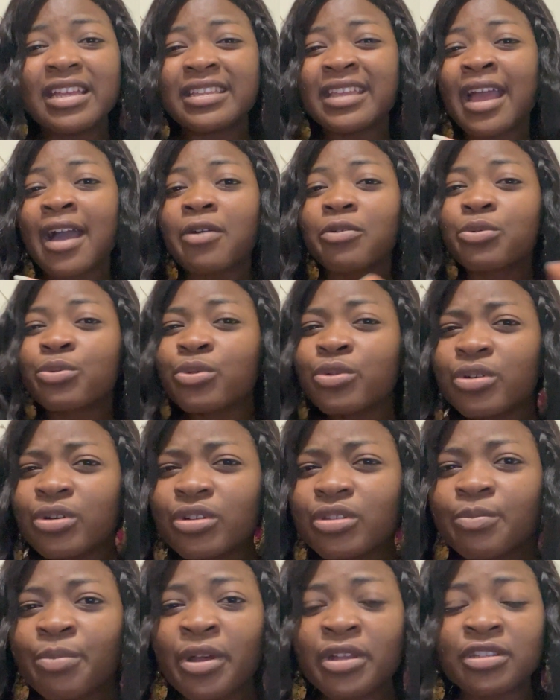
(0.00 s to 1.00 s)
they are
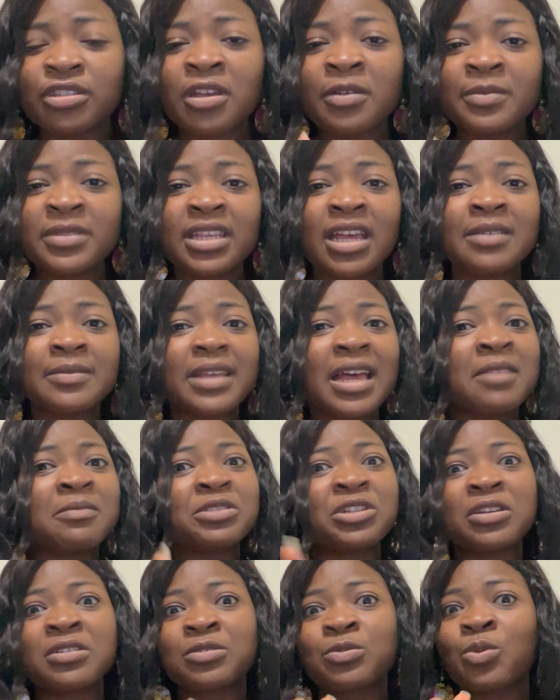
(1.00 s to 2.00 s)
rude but sometimes i
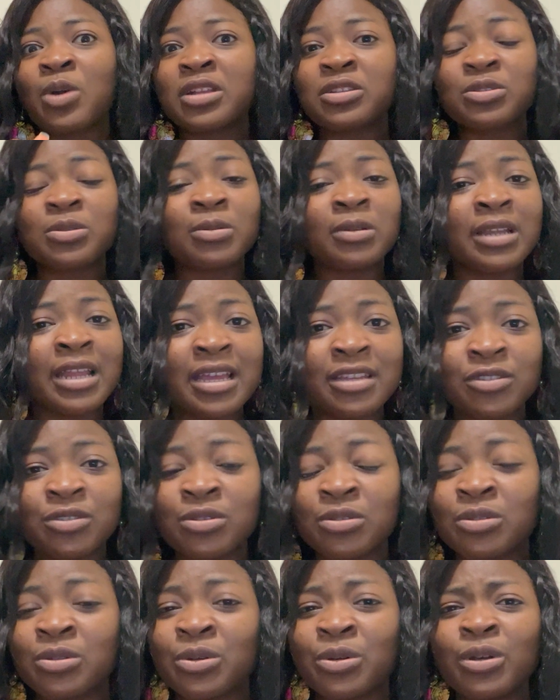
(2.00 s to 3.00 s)
just want to
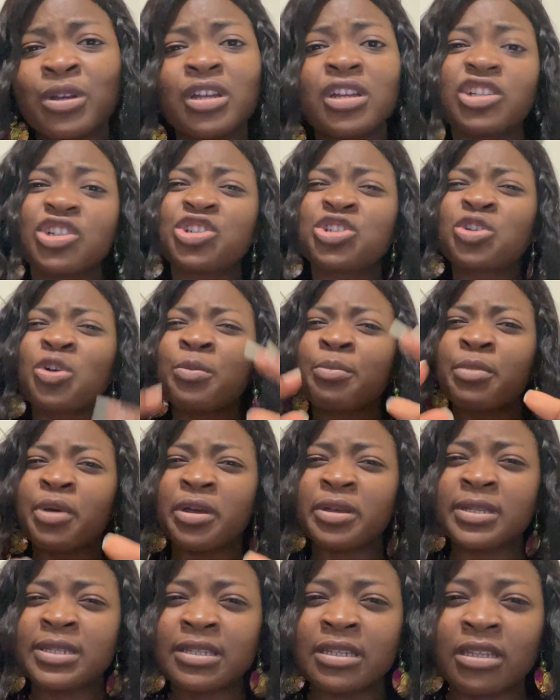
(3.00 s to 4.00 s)
let you know show
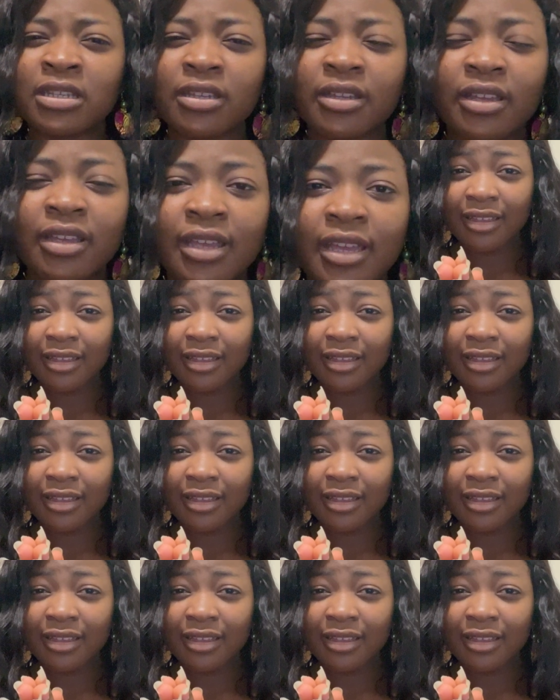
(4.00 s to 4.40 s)
mercy